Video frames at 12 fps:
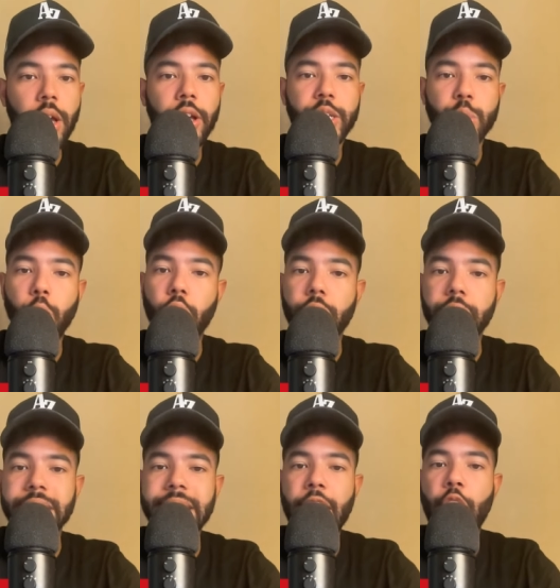
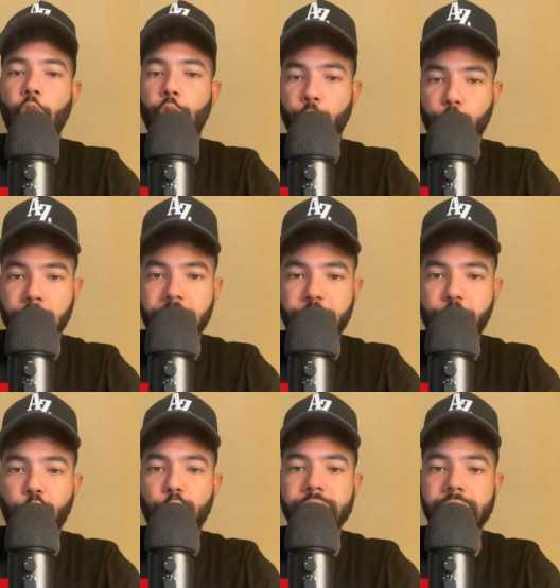Suarez, 3
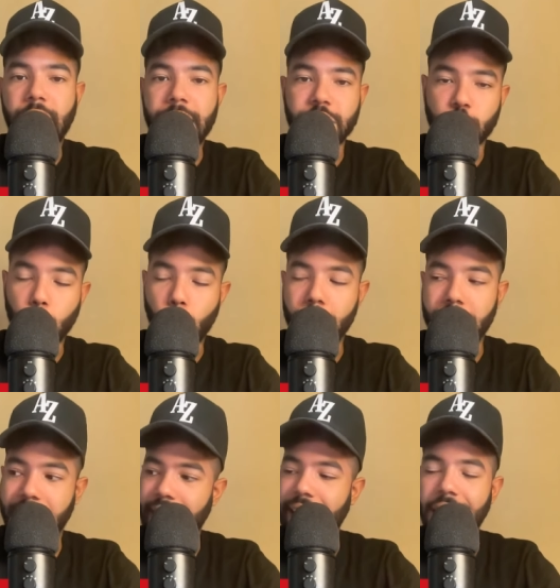for his last
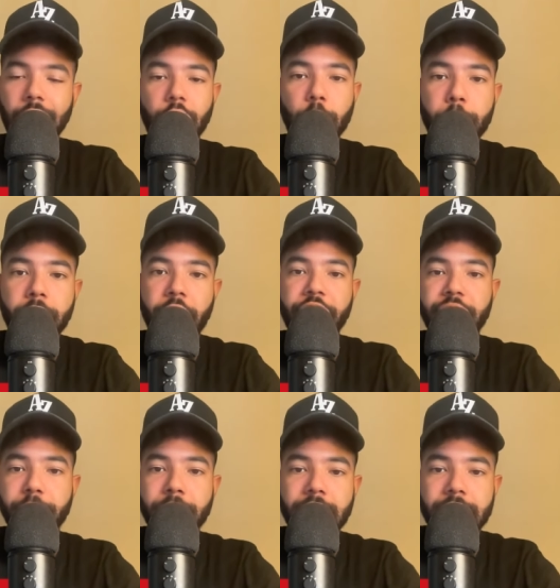20 in a little bit of a
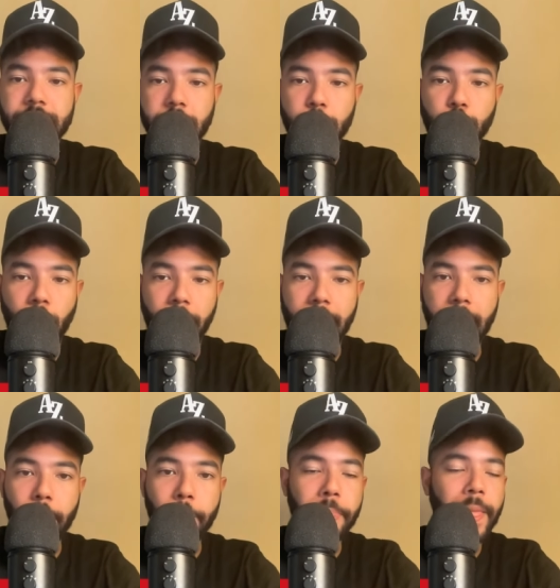mini slump right
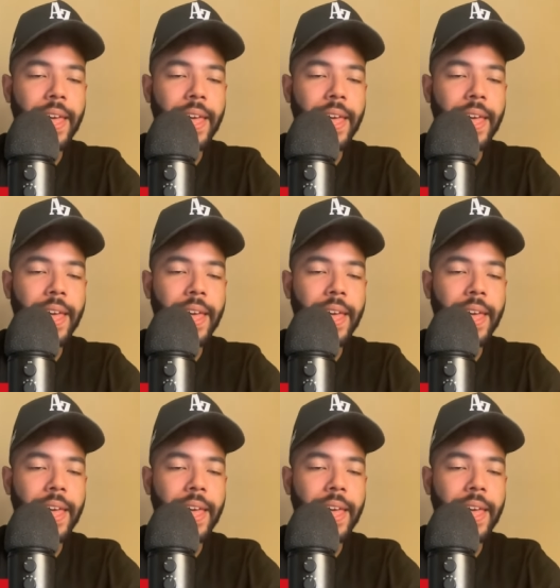now.